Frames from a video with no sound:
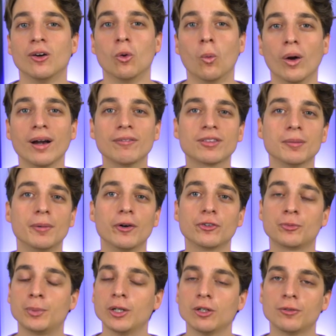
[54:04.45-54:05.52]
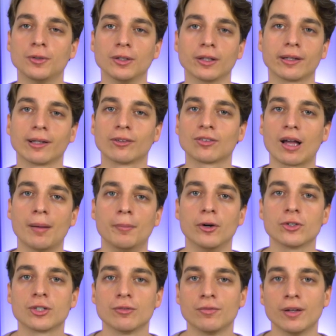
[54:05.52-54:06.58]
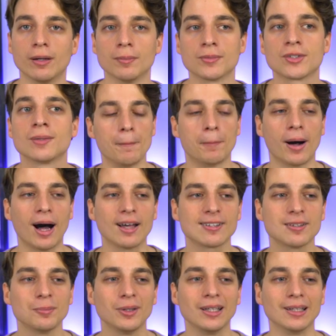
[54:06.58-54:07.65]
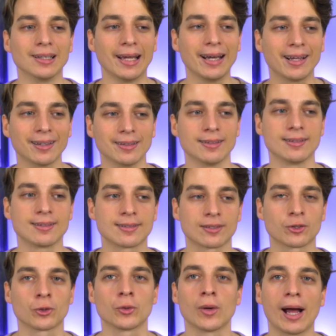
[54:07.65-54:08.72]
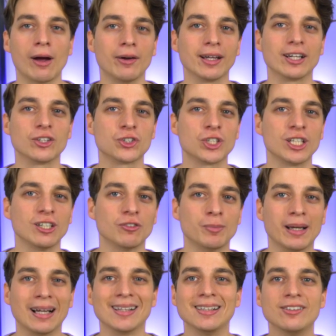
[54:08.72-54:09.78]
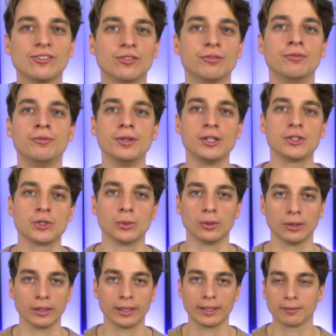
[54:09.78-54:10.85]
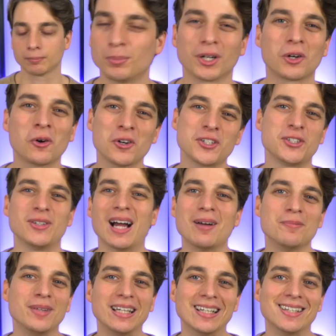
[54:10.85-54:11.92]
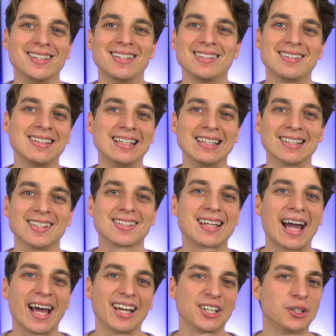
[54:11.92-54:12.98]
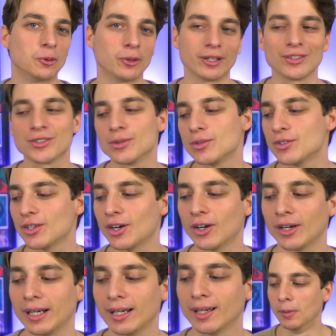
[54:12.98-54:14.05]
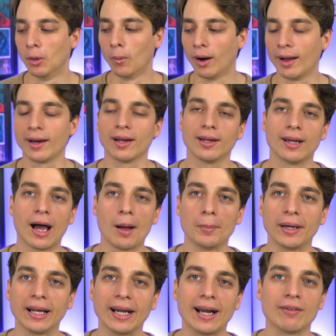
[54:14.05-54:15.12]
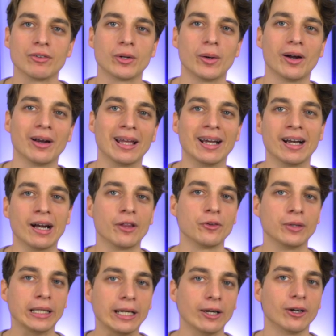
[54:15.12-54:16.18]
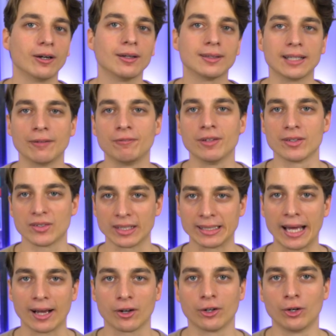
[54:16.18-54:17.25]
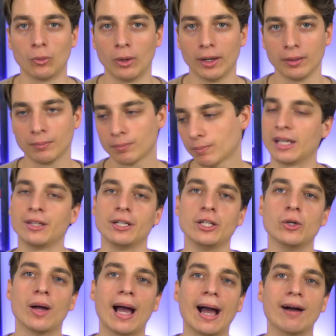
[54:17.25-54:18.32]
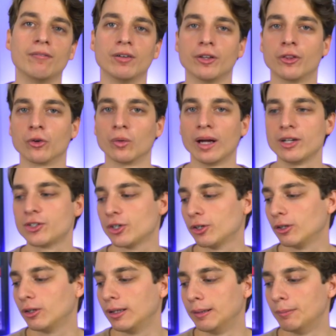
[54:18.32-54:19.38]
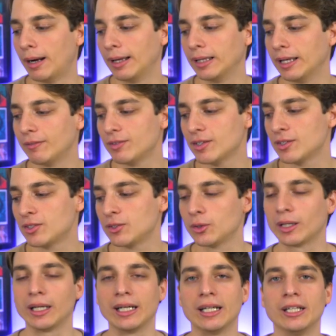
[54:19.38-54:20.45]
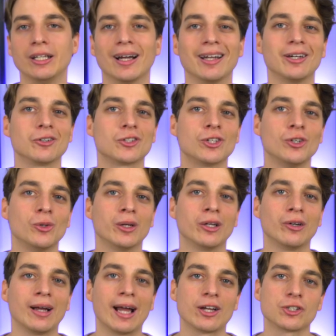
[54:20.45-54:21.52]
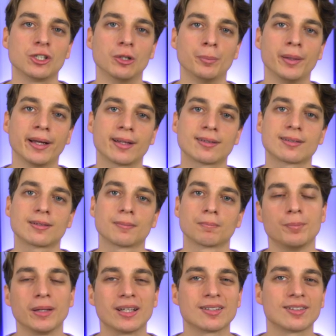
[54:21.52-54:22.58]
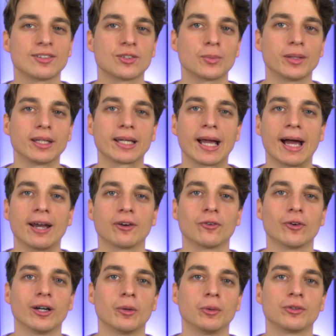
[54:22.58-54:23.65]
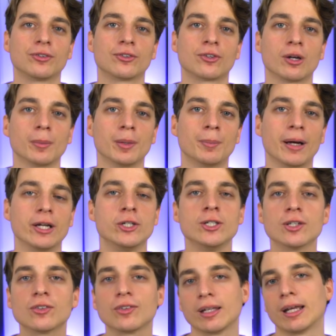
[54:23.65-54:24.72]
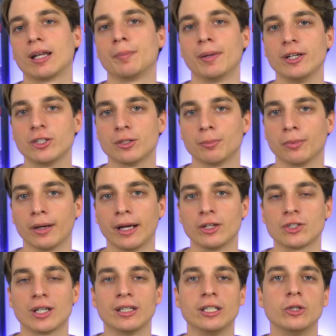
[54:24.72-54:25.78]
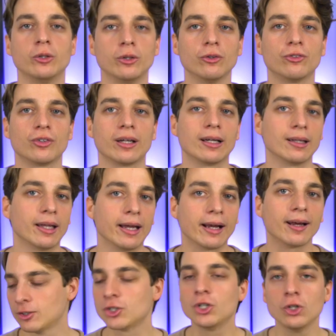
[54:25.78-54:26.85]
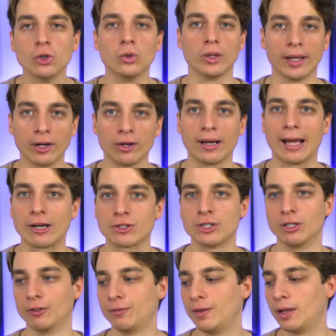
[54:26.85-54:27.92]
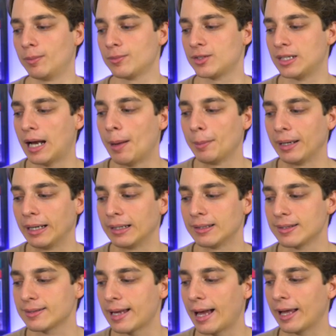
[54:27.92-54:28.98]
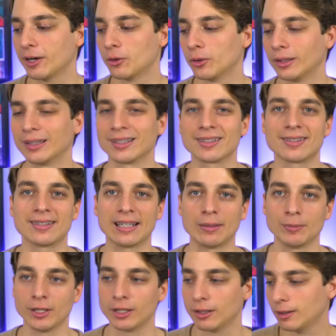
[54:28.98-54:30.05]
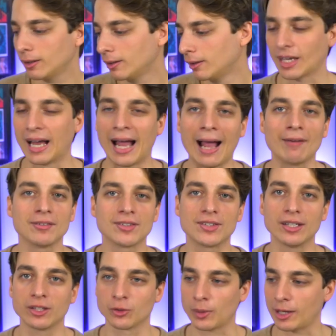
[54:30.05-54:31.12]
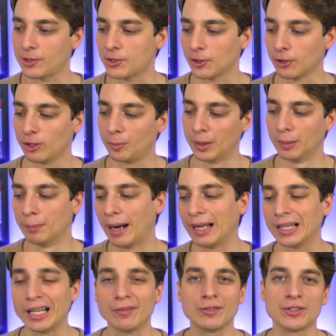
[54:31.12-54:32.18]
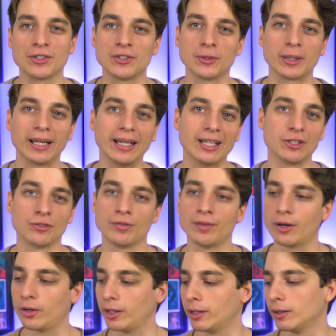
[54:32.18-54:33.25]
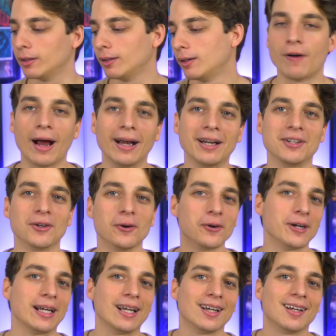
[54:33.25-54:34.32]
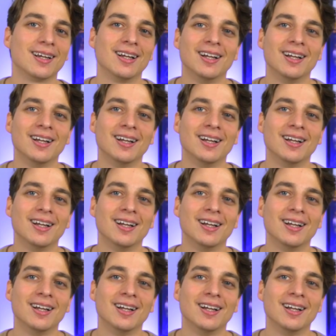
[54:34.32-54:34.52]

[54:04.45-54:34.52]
One of the most beautiful-looking stop-motion films, and possibly Leica's crowning achievement, at least visually. But of course, you're not beating Disney in this category, so sorry. Moana nominated everywhere in another year. That feels like that could have won. And then you have The Red Turtle and My Life is a Zucchini. You got your two international picks, because this is when the category was determined by just the animation branch, and you used to get like two international films nominated in this category in like the same year. I haven't seen The Red Turtle, but My Life is a Zucchini is very good. Finding Dory.